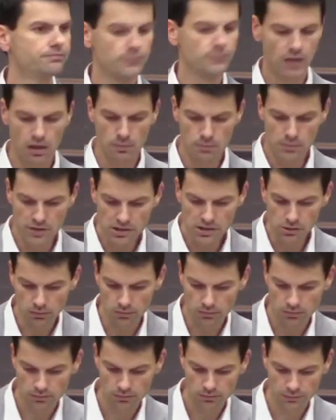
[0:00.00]
a meal
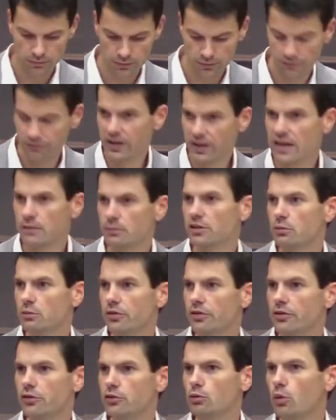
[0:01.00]
for a family with a
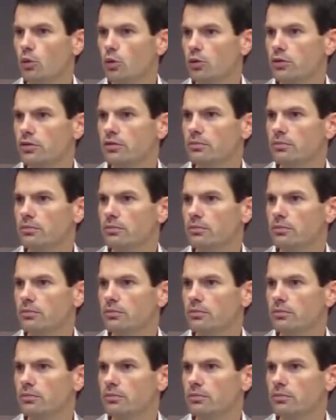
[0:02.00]
newborn